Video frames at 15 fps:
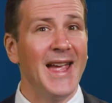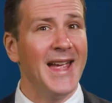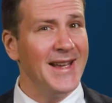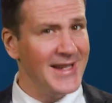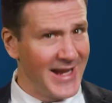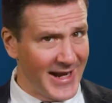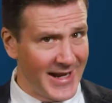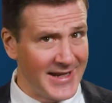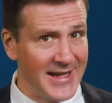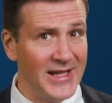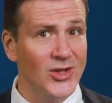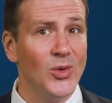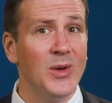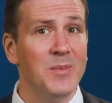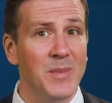And yet I need
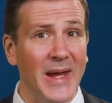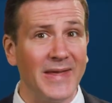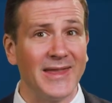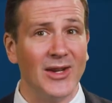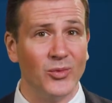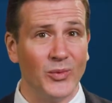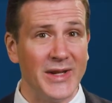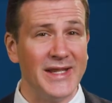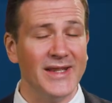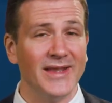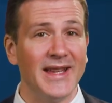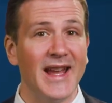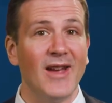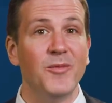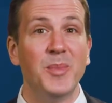to admit that
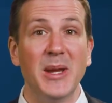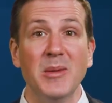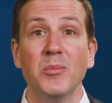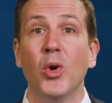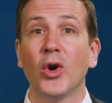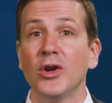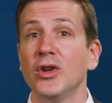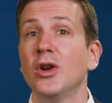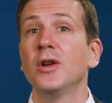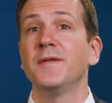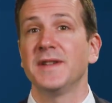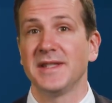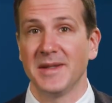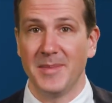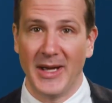recently I've been more
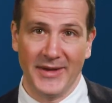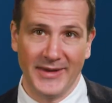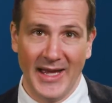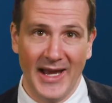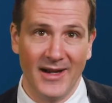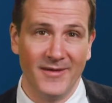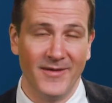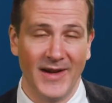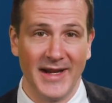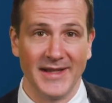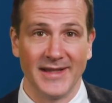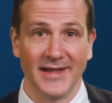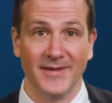nervous about that advice.